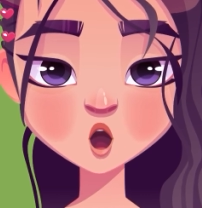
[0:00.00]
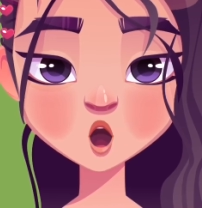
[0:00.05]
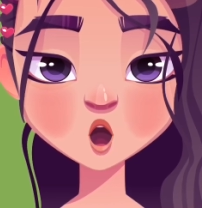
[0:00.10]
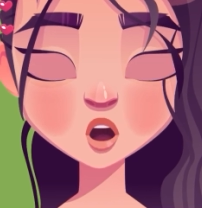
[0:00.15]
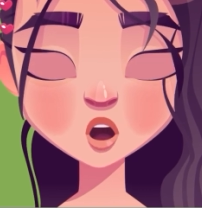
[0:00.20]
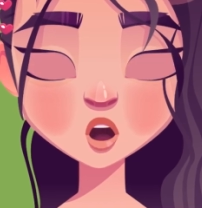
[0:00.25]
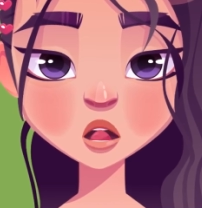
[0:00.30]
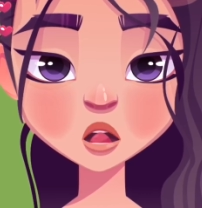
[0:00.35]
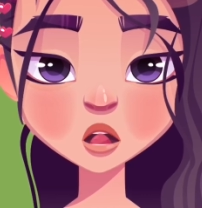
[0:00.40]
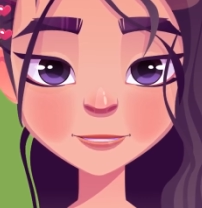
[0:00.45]

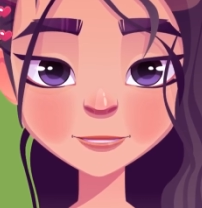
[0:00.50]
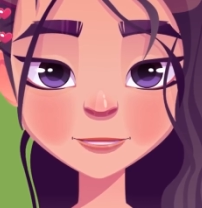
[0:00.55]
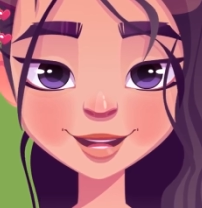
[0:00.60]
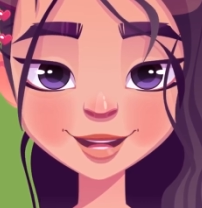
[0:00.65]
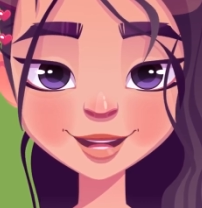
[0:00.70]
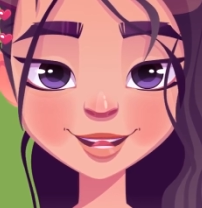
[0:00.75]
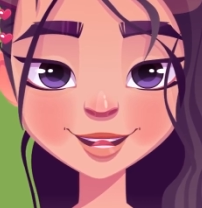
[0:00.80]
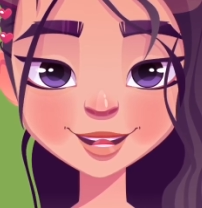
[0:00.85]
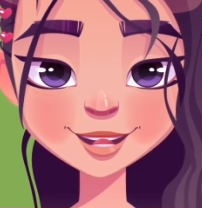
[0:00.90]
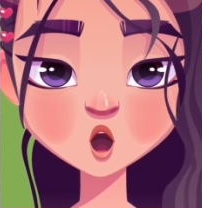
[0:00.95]
although it
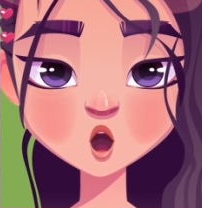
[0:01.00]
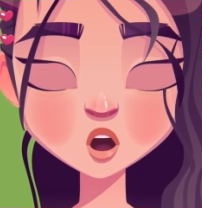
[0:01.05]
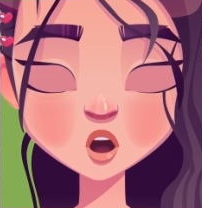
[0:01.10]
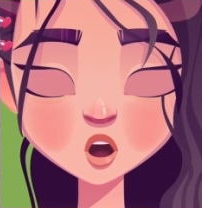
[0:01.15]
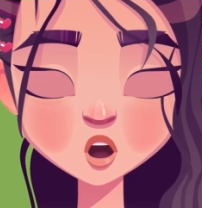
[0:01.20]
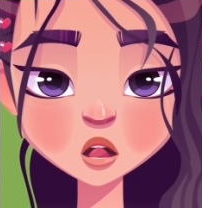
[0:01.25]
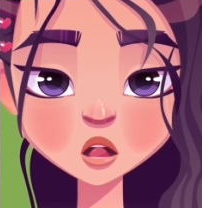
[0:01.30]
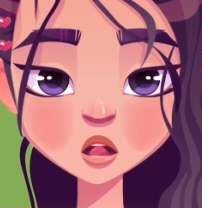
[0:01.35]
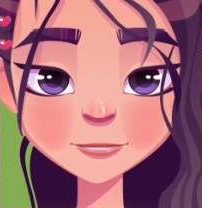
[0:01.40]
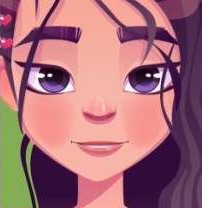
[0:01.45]
enabled them to
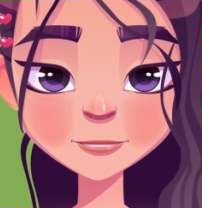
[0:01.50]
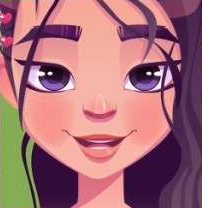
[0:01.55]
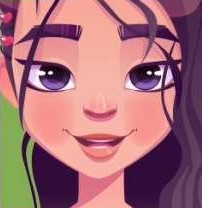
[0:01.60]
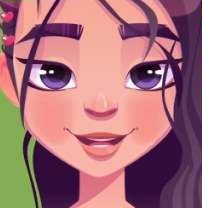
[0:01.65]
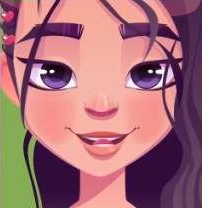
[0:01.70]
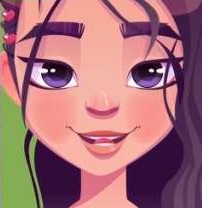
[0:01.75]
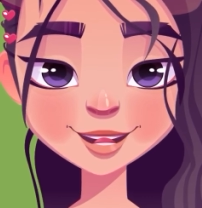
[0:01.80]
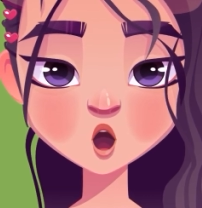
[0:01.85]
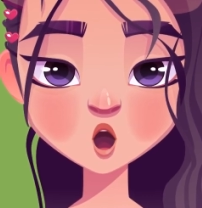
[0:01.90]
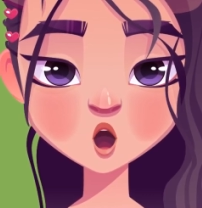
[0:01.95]
delay their
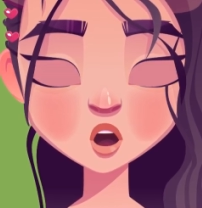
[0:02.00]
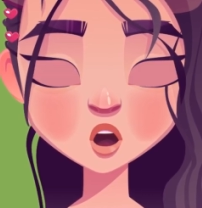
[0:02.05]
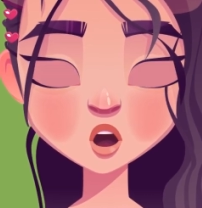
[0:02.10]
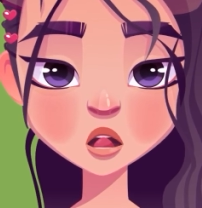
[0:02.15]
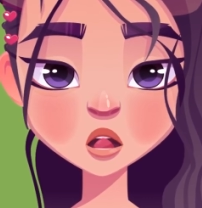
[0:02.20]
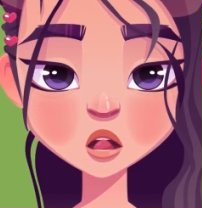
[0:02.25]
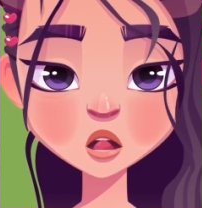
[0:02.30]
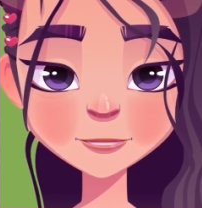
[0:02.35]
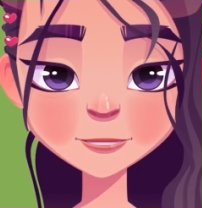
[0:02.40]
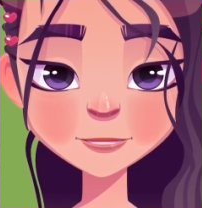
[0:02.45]
return
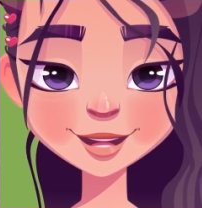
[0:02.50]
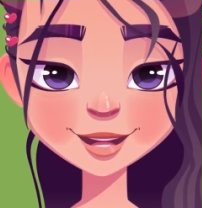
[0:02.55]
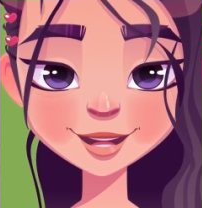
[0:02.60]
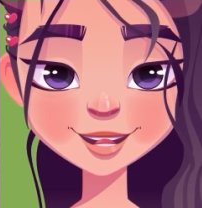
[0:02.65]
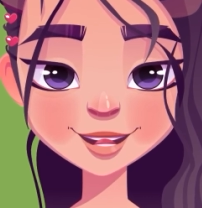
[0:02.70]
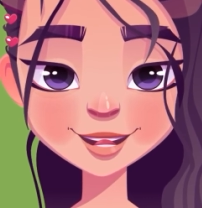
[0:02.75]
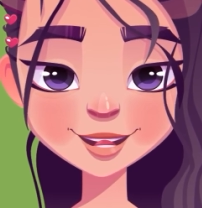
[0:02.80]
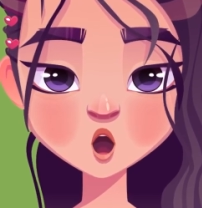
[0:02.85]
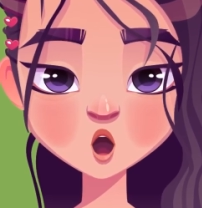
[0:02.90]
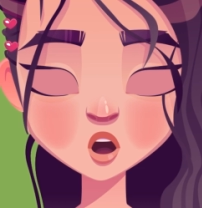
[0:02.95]
to their
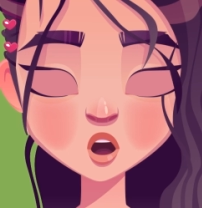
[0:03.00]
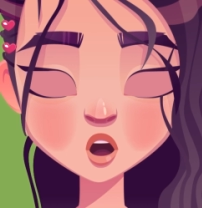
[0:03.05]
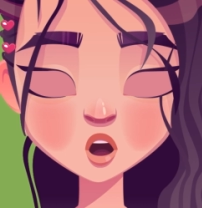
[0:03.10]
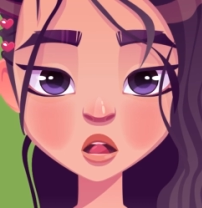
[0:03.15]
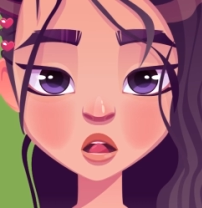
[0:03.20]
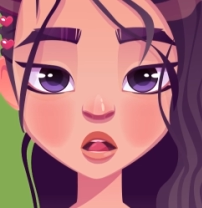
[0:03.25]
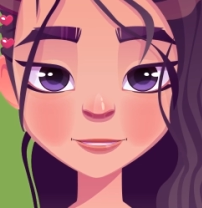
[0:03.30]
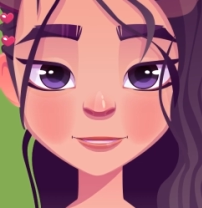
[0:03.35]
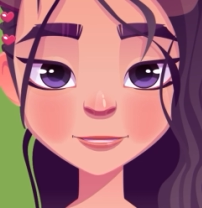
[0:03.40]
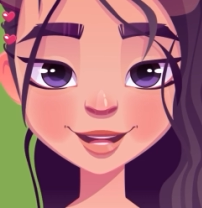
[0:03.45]
suddenly
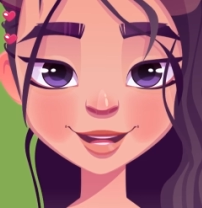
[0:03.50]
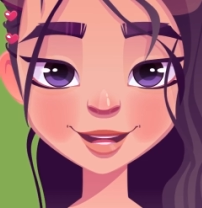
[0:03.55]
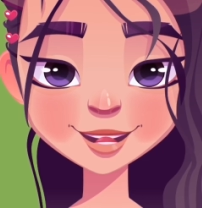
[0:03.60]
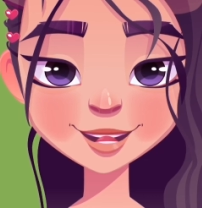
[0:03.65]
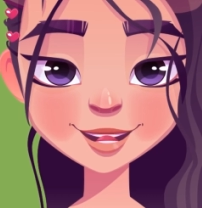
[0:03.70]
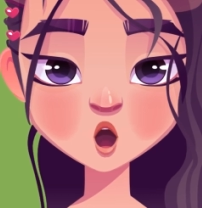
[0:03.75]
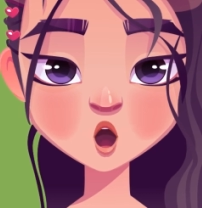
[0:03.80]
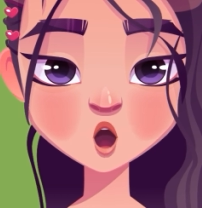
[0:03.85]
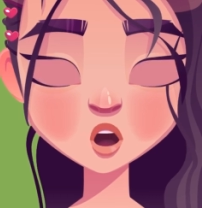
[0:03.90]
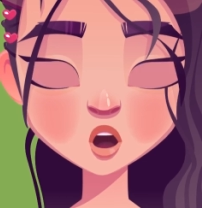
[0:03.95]
intolerable
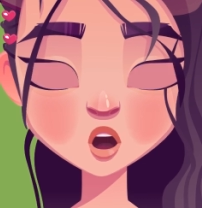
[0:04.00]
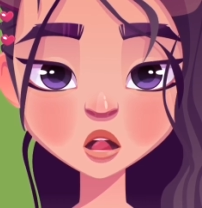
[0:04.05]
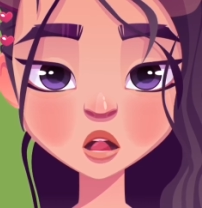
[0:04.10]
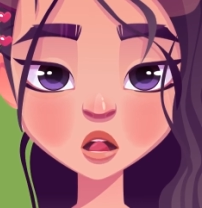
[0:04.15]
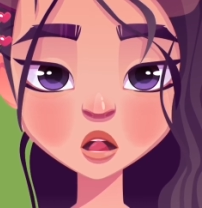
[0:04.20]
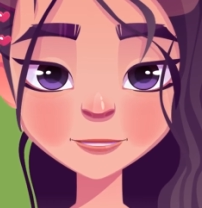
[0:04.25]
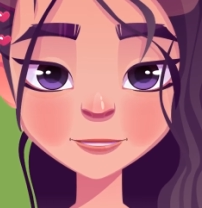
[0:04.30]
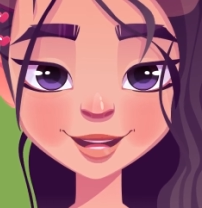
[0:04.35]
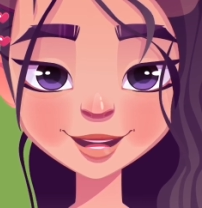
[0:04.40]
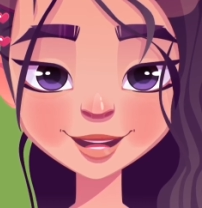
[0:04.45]
home
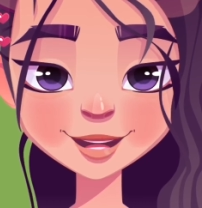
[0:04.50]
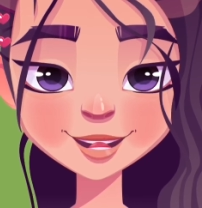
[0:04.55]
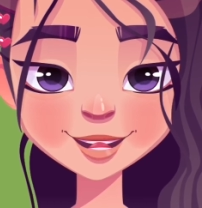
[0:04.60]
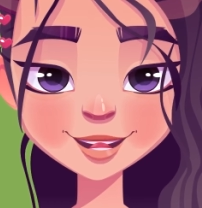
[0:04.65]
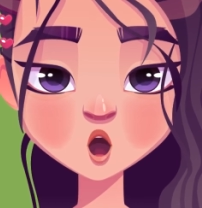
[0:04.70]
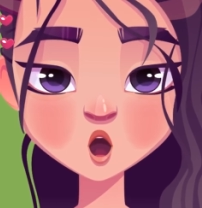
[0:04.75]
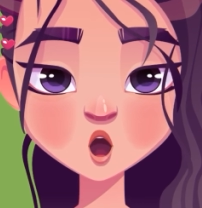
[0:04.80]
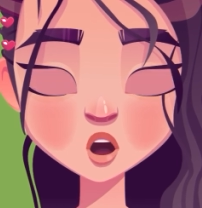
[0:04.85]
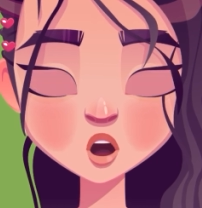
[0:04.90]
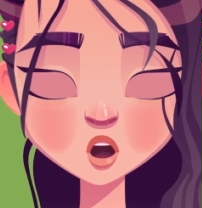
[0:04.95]
borders until
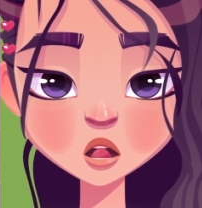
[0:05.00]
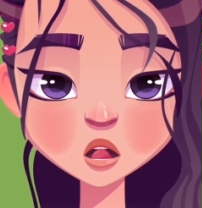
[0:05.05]
almost